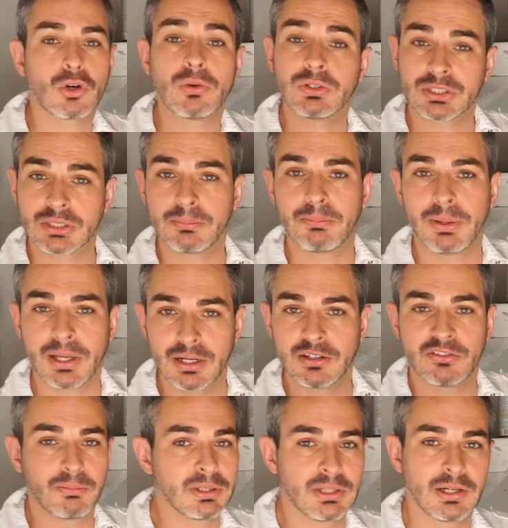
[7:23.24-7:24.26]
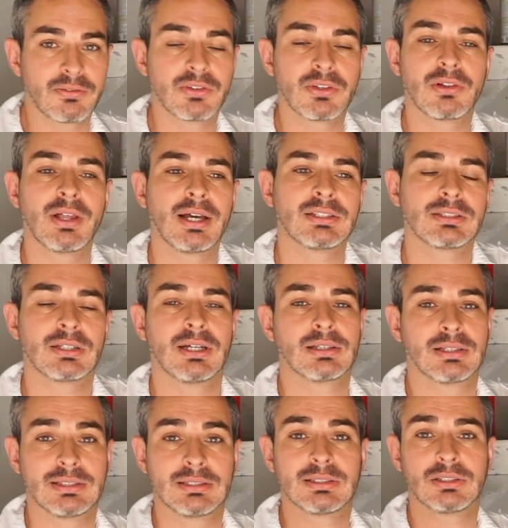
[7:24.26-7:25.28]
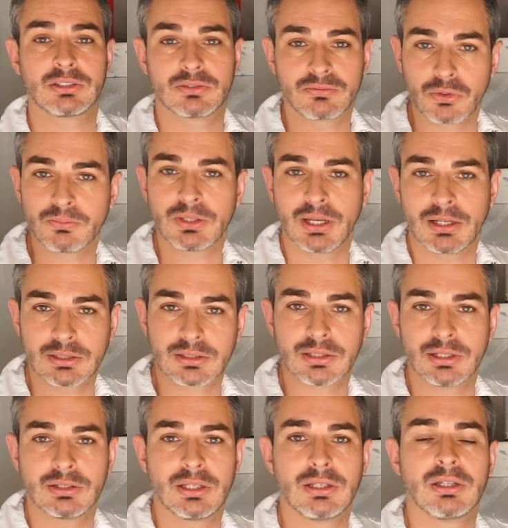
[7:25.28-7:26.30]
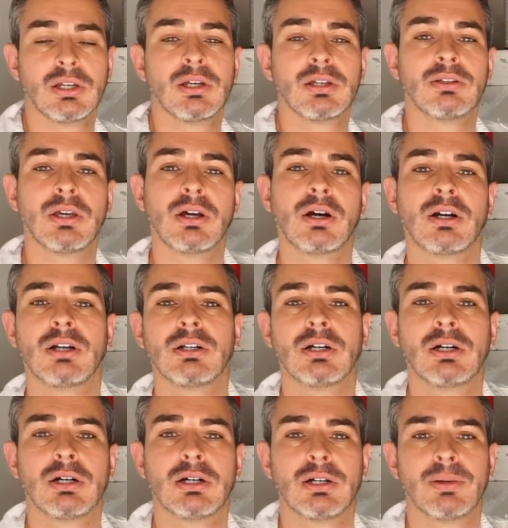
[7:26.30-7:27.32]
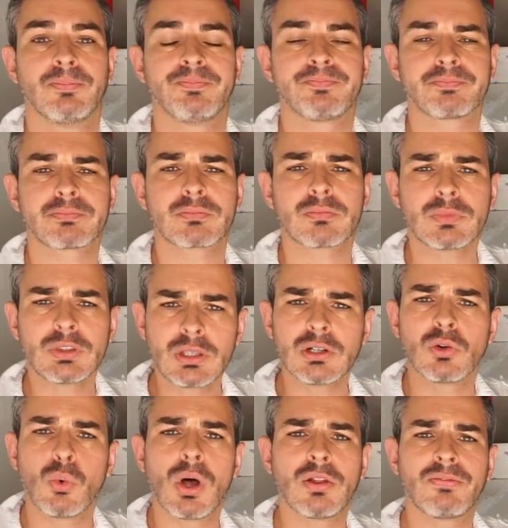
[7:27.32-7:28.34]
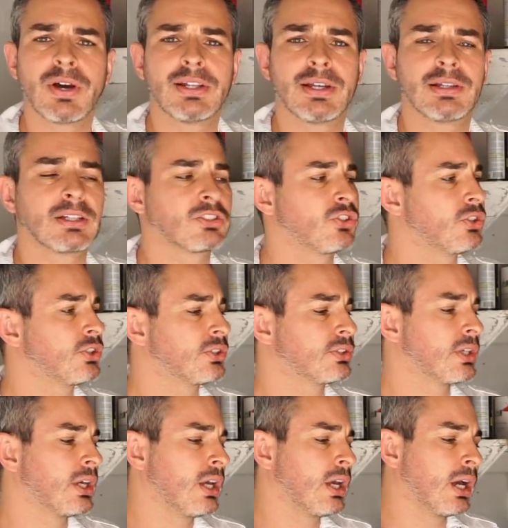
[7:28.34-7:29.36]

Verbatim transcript: always competitive, but nevertheless, at least it's from Tesla, and they they hire um, qualified electricians.